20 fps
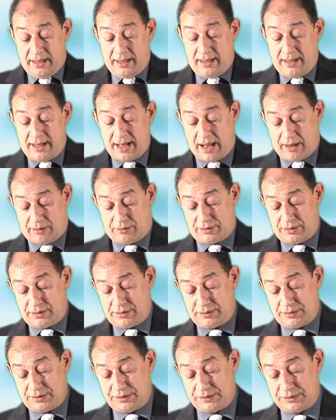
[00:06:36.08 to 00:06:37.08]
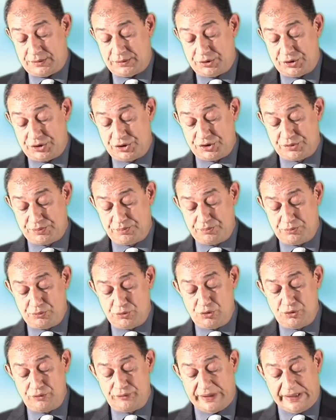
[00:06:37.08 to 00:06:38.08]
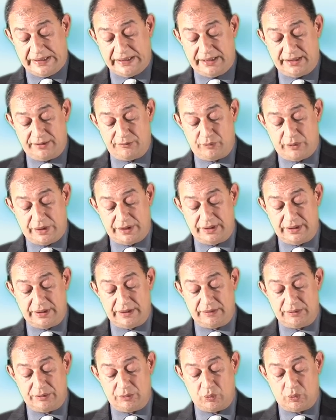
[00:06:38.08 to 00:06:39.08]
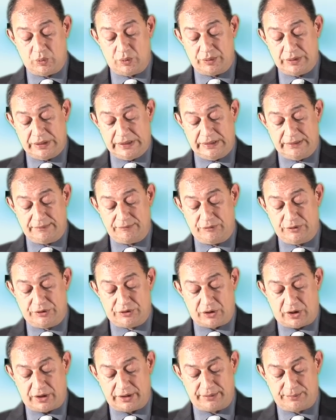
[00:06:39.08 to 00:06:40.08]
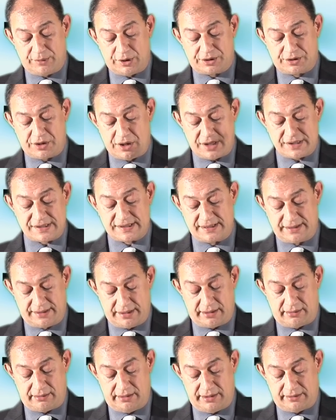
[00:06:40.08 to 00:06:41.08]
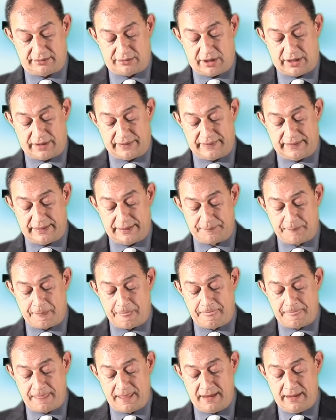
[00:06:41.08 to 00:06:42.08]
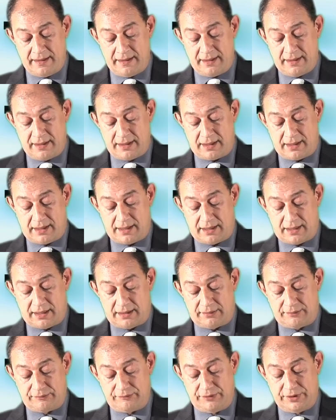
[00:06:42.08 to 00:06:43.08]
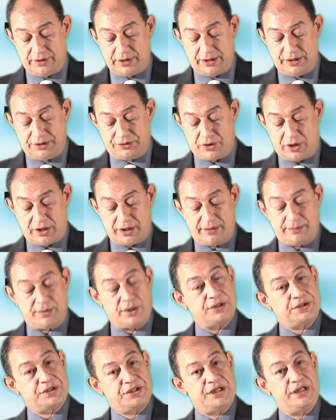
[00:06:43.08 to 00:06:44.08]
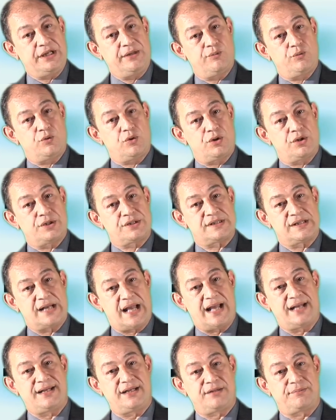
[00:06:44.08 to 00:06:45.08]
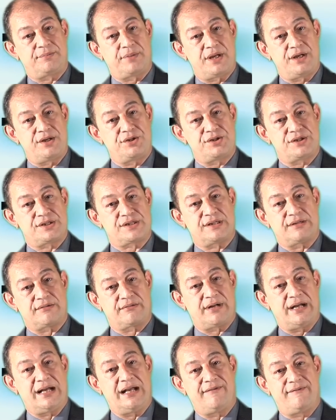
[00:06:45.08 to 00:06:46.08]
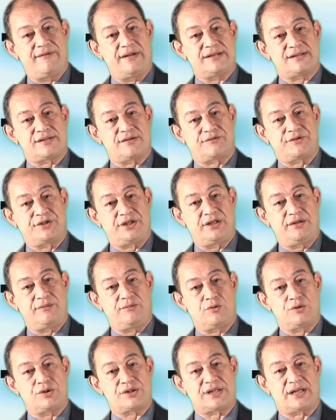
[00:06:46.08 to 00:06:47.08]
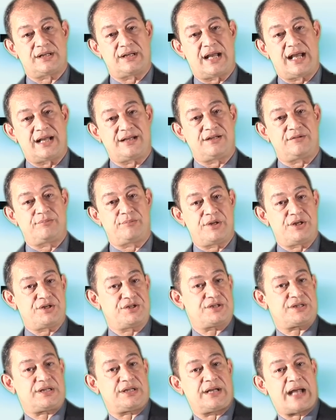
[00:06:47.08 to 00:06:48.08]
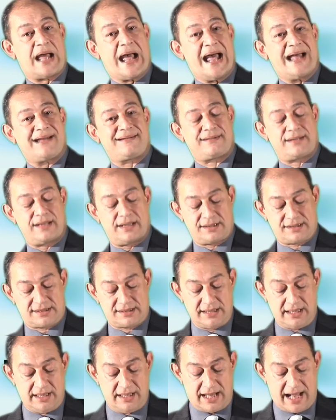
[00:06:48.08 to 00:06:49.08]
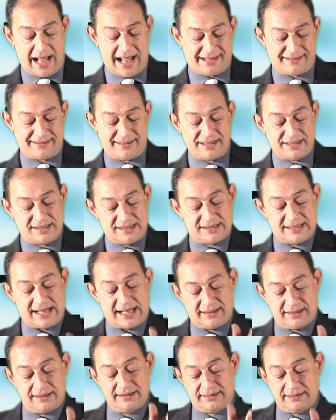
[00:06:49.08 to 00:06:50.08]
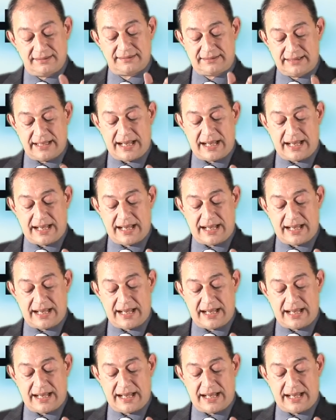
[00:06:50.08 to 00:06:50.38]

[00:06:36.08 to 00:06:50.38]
Now, just moving in, when we talked about costing earlier on, uh, we're going to talk about keywords, landing pages, the relevance of keywords and landing pages, and the ad text. Ad text is that little,